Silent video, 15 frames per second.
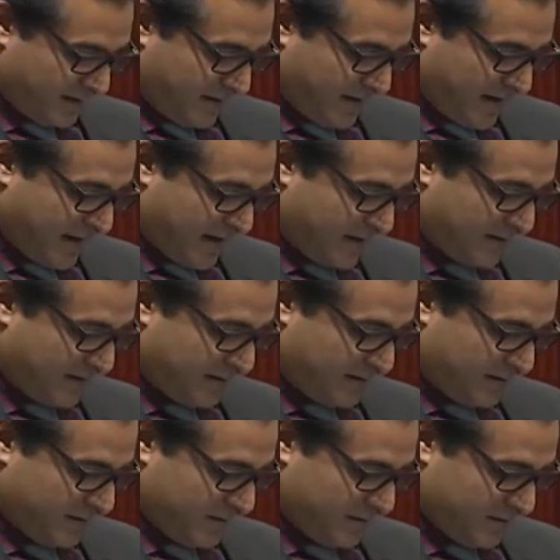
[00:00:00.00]
And
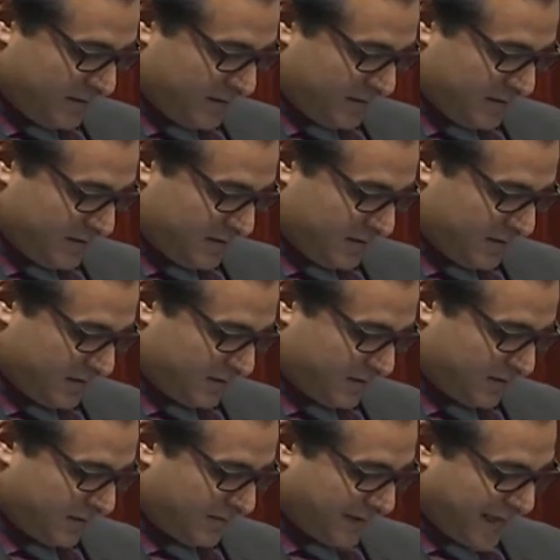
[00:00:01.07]

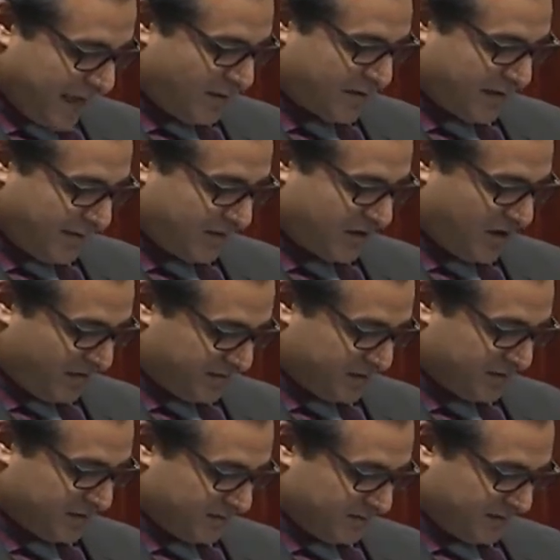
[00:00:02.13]
the McGowan Labor
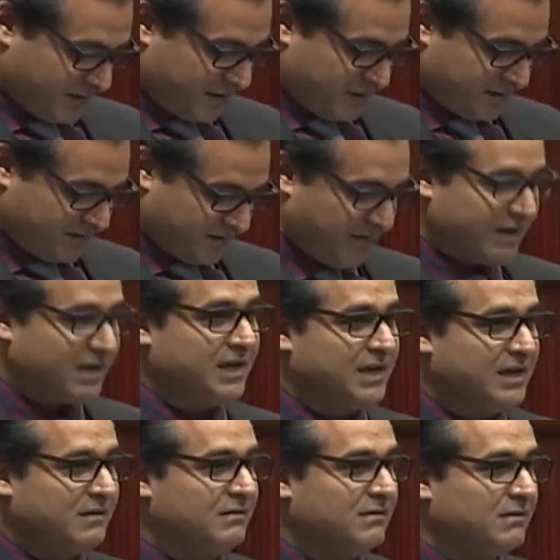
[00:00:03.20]
government is very
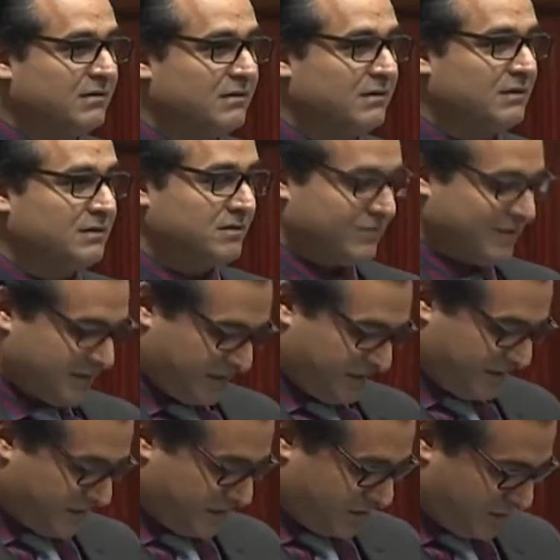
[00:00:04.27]
keen on addressing
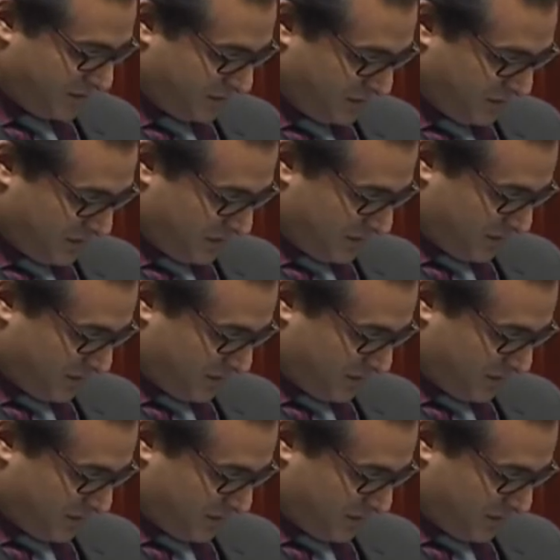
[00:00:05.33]
these issues.